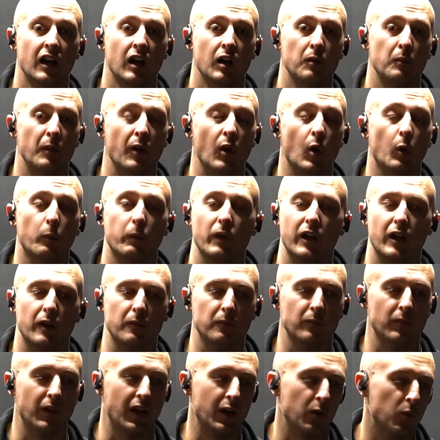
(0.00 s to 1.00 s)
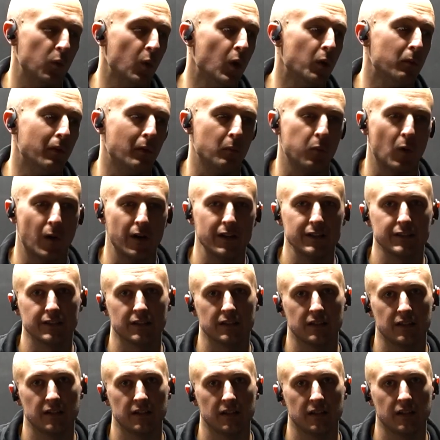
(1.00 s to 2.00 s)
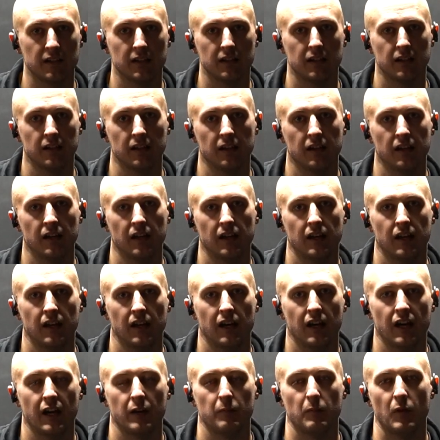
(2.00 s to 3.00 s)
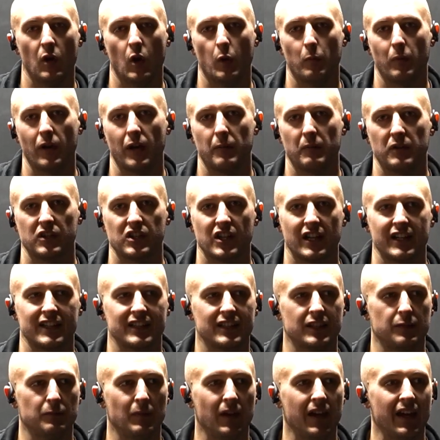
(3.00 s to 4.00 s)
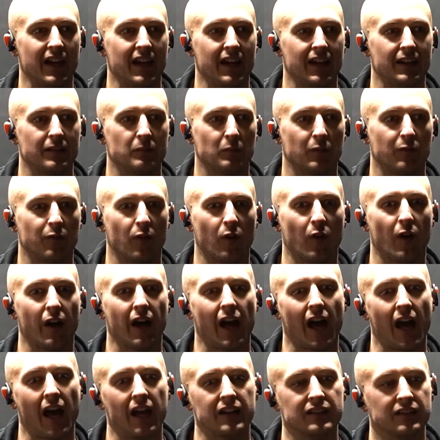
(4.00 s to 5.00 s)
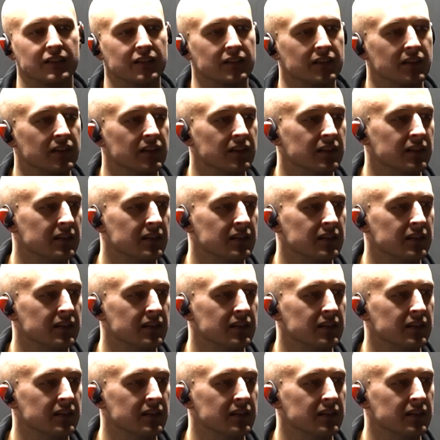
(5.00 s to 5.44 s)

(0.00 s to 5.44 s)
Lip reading: May open up like warm up wise. May open up my chest a bit beforehand.